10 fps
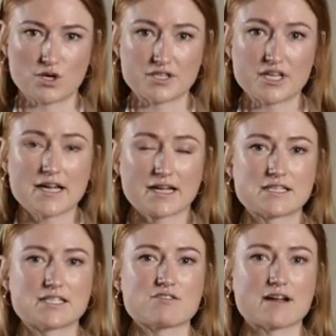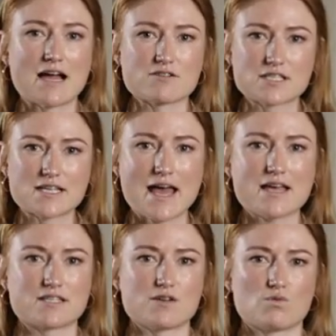wood, considering how
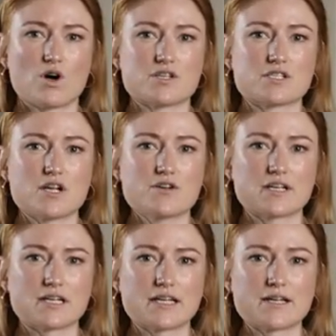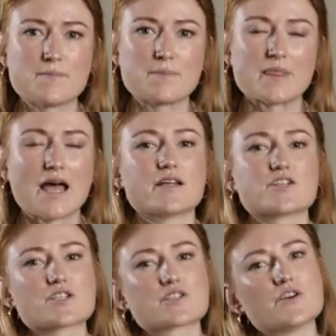scarce it was locally. And
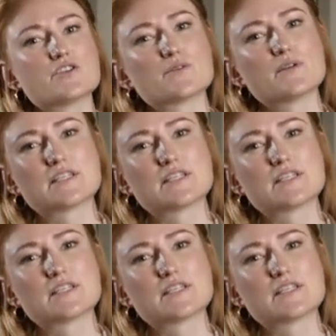it just goes to